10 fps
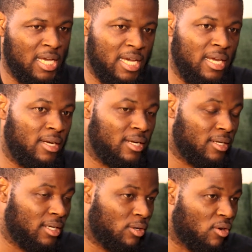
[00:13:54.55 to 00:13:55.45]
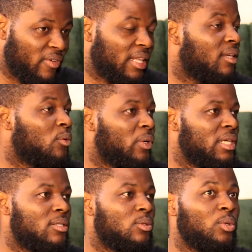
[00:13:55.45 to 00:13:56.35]
and converting
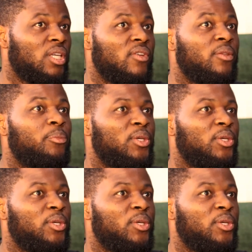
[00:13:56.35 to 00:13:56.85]
waste to giving